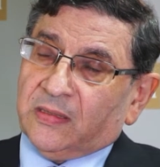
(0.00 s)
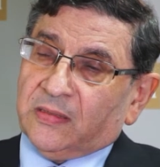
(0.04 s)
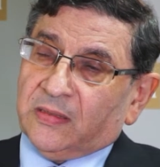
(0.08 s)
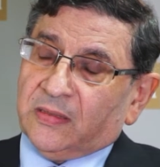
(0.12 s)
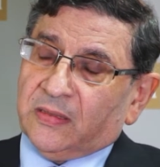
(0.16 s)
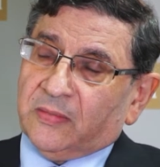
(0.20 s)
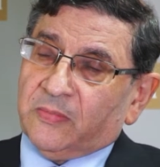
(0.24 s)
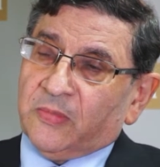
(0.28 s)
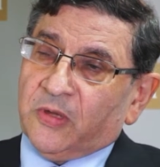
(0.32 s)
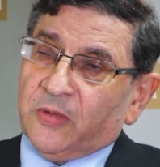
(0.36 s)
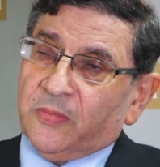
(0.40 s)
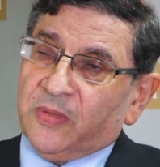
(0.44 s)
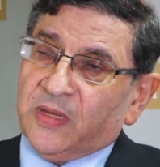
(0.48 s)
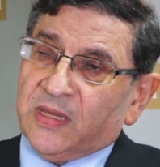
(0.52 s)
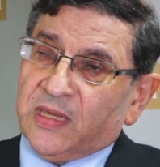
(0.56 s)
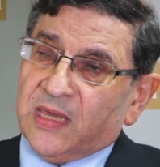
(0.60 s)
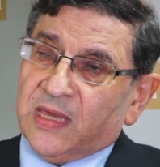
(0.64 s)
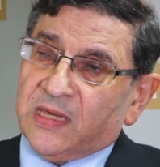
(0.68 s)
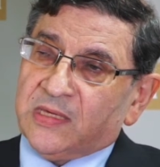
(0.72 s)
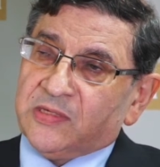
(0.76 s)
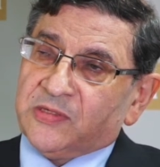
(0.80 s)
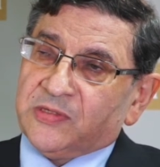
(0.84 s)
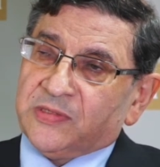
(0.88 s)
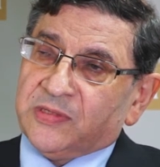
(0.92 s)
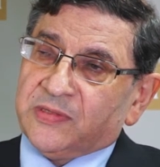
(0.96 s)
um,
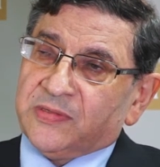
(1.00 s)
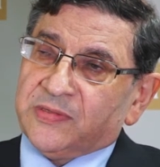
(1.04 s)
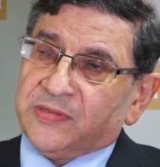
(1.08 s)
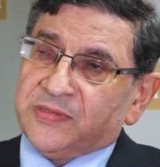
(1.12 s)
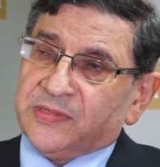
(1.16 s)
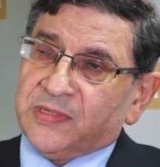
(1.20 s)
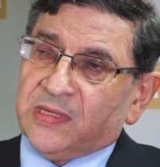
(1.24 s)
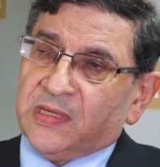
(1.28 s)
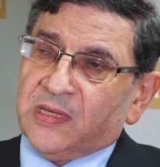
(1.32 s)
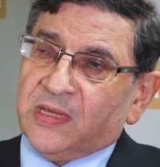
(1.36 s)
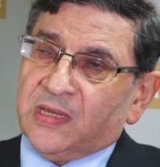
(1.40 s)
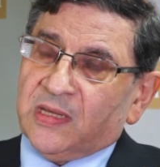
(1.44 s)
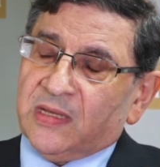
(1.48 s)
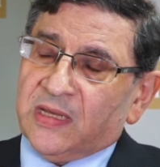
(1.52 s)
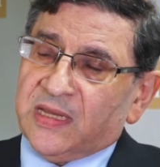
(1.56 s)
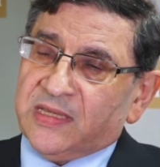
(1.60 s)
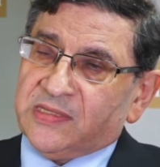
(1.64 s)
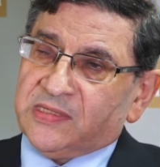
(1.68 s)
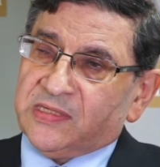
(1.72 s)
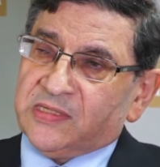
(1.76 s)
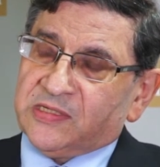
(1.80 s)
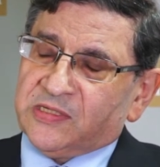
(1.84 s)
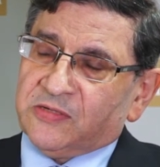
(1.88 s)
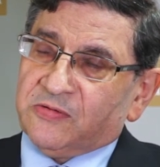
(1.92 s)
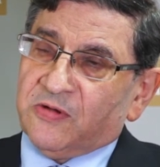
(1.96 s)
obligations.
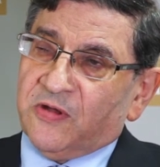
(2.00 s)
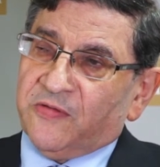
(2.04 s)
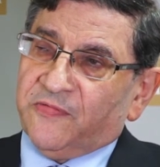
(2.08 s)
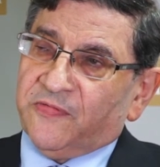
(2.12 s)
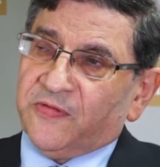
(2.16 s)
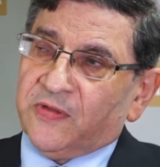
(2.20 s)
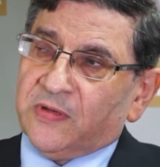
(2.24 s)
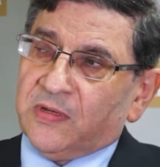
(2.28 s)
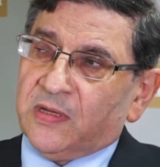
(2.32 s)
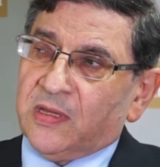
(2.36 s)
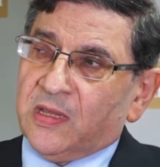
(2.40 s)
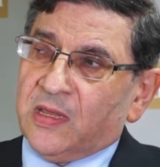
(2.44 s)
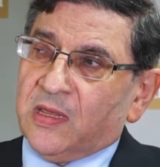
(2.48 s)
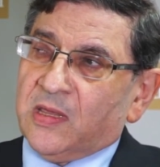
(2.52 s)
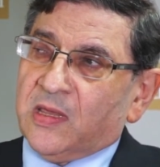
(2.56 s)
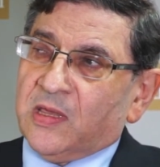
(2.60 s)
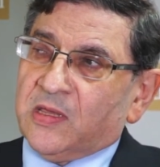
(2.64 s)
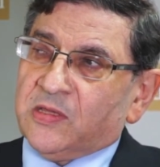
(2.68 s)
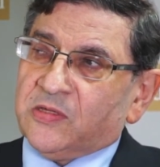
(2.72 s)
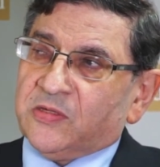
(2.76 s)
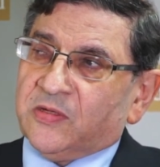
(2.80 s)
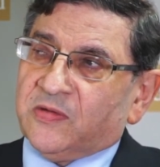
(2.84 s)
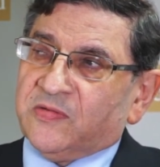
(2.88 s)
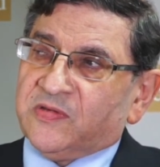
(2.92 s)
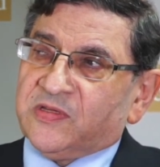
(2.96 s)
Leases are often
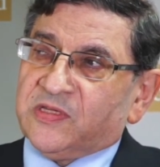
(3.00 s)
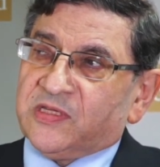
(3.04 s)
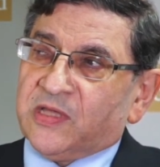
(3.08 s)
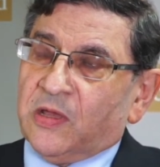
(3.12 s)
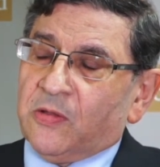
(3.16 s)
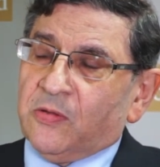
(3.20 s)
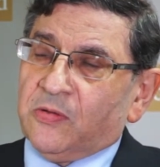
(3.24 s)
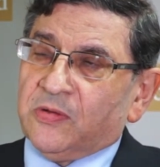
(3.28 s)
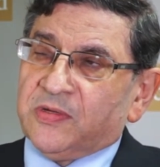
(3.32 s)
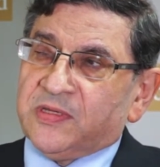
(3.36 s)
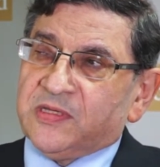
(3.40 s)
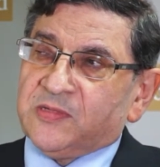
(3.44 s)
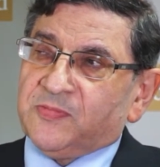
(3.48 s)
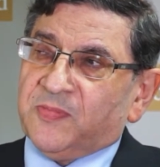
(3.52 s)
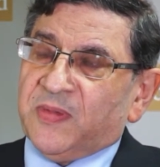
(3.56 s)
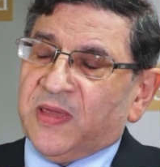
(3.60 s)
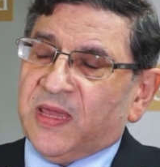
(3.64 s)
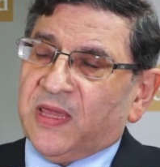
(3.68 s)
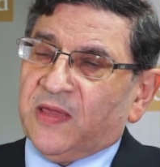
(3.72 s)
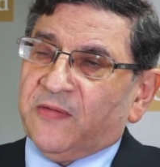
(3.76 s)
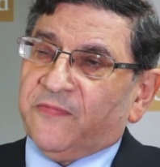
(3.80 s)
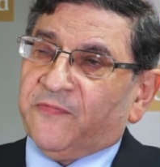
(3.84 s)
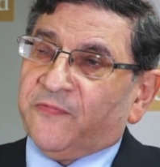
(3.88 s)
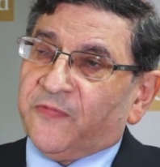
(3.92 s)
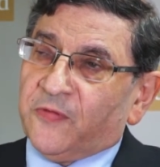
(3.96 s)
sort of sold as
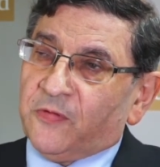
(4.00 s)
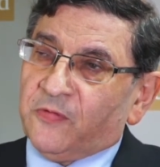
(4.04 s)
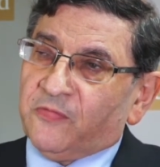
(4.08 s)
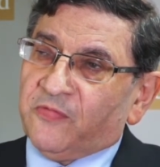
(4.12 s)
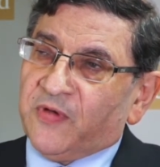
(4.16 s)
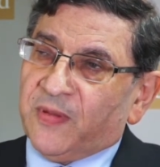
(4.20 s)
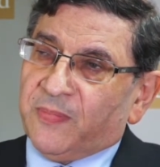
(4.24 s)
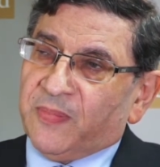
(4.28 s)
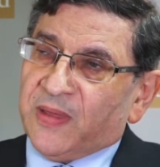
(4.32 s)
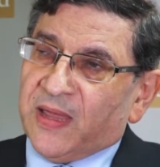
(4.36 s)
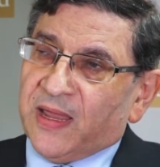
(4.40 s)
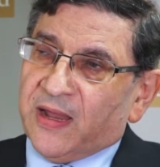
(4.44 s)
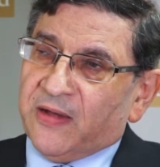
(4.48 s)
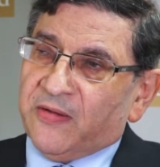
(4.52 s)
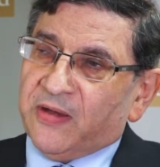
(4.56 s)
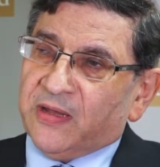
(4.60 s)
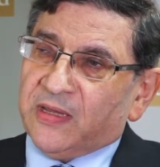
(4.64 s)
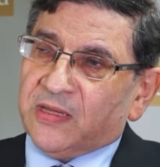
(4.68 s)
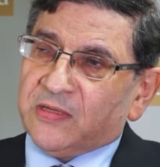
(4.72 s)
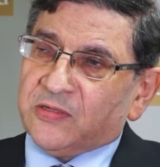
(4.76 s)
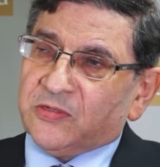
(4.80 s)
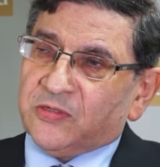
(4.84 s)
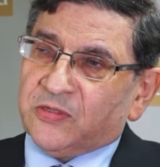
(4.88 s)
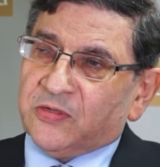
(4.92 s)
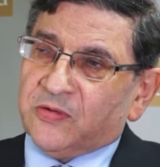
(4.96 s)
being full repairing
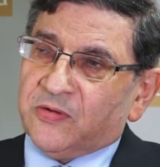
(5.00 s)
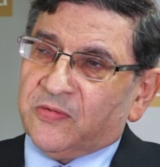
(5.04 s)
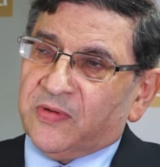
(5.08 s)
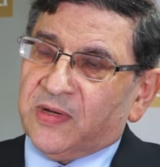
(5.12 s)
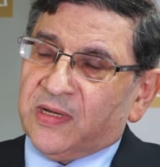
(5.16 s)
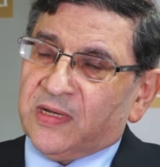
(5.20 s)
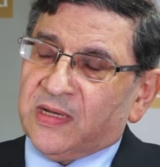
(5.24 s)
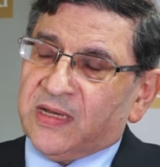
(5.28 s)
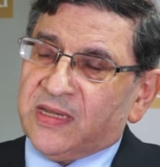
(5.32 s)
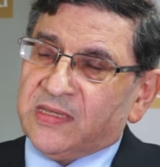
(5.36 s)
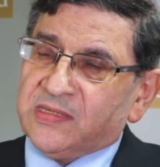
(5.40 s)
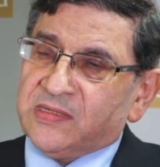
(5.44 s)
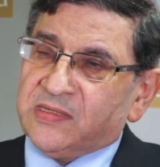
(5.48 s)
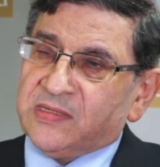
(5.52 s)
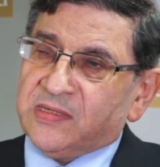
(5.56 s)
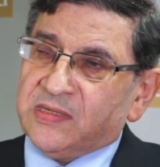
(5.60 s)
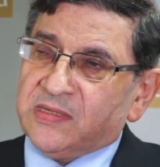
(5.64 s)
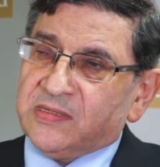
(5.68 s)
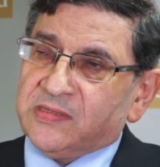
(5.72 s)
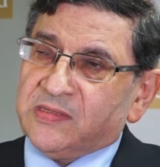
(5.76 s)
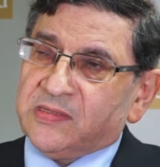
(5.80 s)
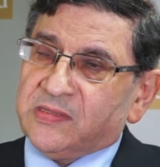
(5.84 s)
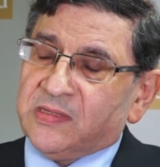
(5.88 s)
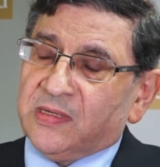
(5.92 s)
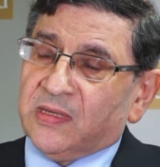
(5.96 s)
insuring
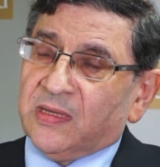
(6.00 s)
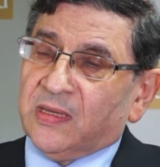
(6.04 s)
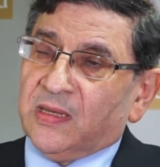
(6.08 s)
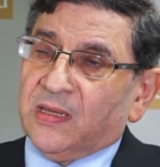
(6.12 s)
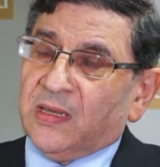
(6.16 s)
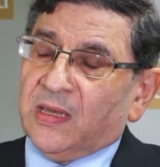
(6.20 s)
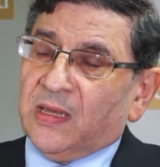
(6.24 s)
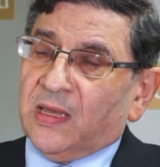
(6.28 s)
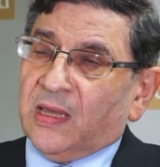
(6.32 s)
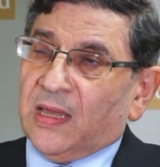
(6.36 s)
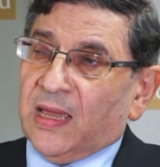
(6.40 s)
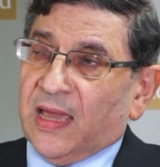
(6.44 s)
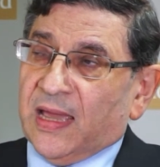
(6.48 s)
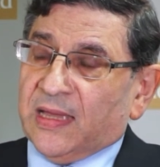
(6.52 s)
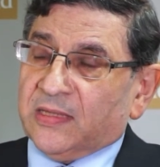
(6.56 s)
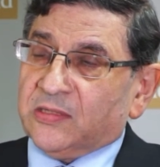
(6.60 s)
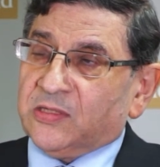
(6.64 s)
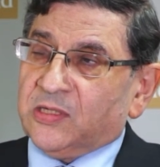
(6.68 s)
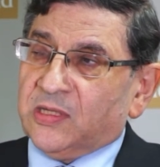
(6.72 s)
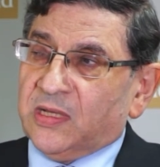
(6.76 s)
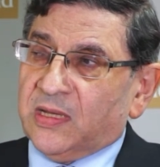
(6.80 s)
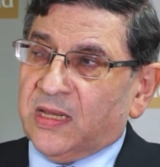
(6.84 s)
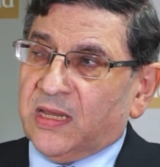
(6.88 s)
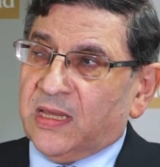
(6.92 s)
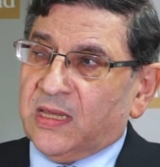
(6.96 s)
leases.
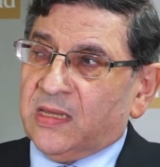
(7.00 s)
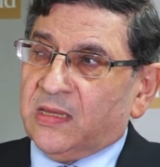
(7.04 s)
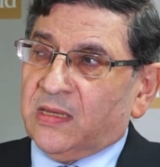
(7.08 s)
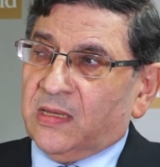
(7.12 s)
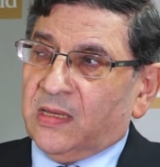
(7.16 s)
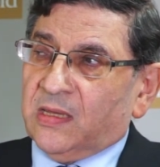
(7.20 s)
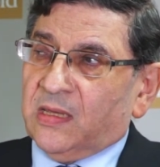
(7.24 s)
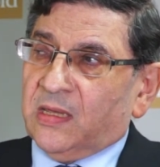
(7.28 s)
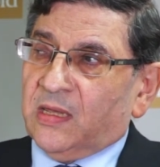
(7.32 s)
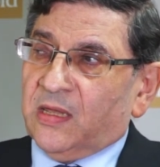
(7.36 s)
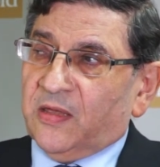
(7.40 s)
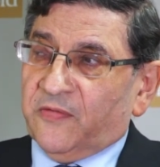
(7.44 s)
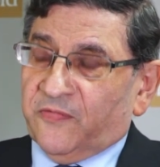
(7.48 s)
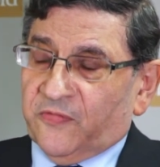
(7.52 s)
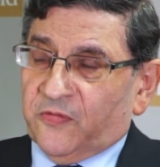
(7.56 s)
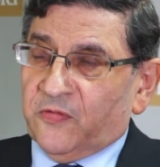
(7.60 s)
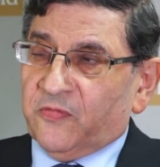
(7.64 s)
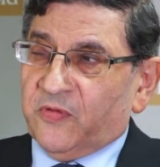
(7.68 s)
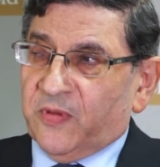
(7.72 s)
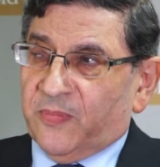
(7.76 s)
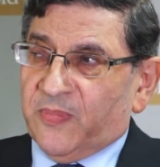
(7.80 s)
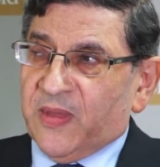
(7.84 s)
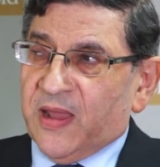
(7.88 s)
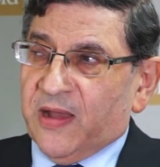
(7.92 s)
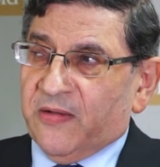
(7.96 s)
Actually, a full
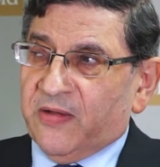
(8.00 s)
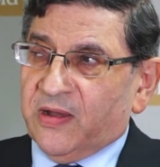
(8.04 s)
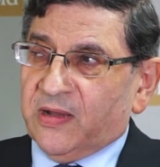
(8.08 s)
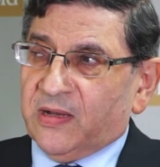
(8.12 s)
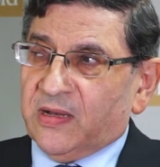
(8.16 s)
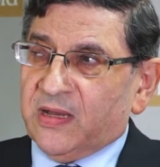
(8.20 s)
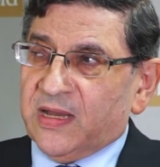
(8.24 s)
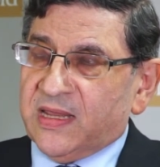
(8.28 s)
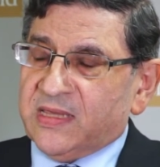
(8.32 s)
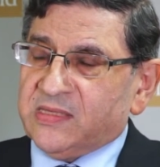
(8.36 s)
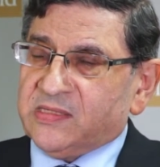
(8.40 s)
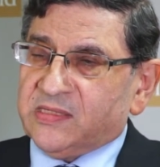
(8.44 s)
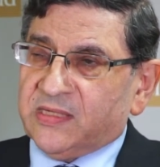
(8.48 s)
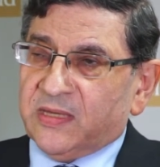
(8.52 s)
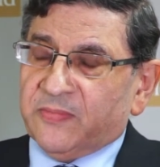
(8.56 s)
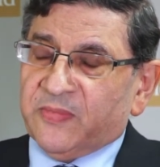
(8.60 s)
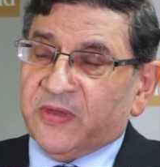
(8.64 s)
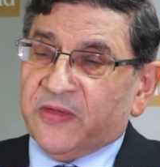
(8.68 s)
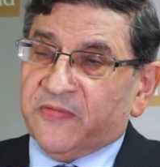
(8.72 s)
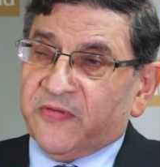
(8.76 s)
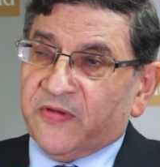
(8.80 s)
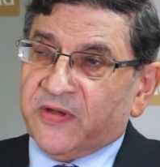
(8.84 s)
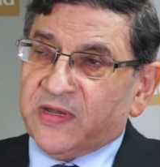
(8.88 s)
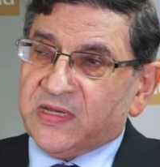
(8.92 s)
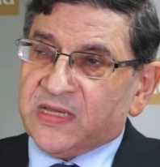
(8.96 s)
repairing lease can be
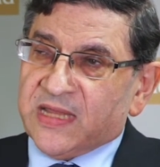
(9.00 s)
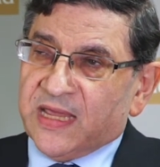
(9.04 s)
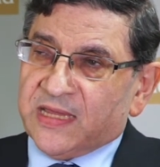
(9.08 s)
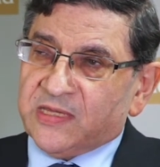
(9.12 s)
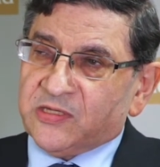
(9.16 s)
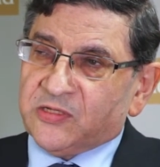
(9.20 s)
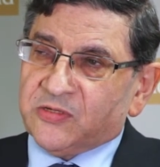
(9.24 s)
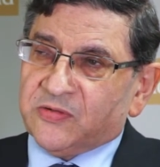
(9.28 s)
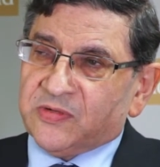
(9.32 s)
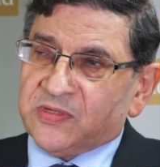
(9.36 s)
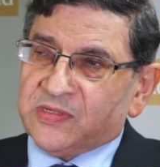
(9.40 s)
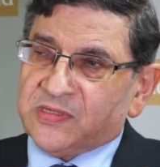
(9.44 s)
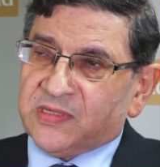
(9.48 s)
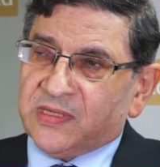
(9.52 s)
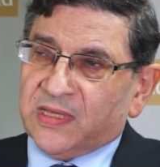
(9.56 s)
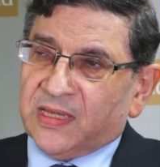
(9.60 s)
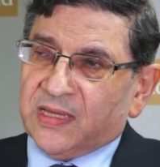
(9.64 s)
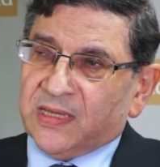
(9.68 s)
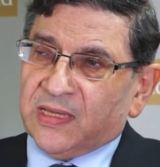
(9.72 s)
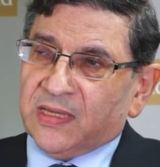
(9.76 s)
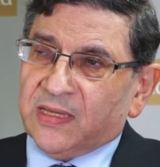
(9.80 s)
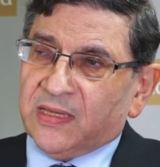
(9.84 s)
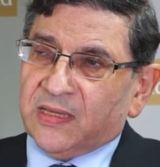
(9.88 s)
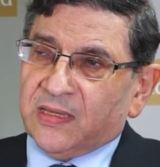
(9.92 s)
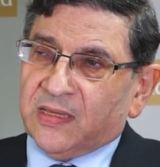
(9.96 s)
a very dangerous
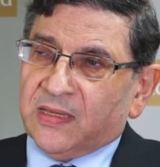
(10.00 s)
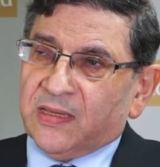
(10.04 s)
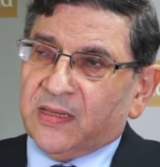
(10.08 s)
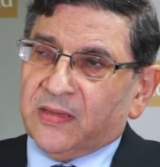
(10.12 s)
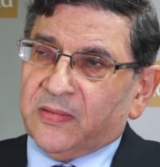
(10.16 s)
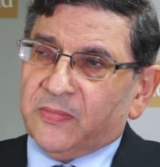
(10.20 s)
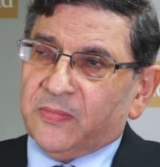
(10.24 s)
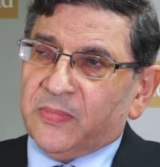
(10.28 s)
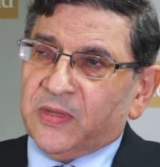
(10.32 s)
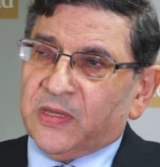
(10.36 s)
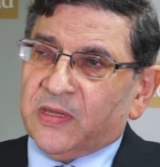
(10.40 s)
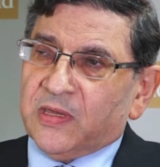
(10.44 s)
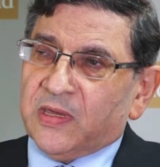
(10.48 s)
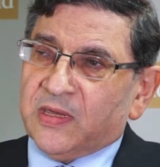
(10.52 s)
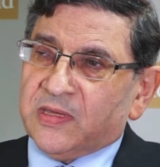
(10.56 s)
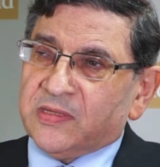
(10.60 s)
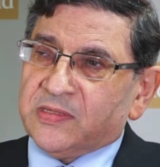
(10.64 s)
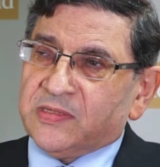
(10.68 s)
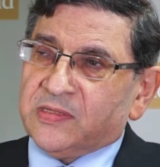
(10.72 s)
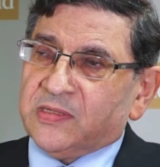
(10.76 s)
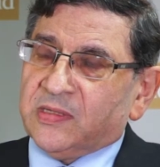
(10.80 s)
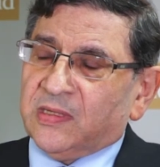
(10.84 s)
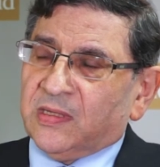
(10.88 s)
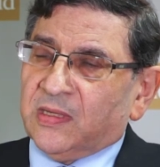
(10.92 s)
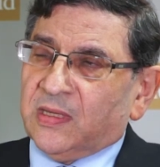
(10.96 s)
thing
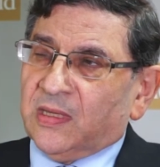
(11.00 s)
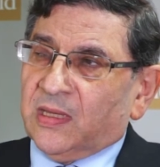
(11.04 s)
because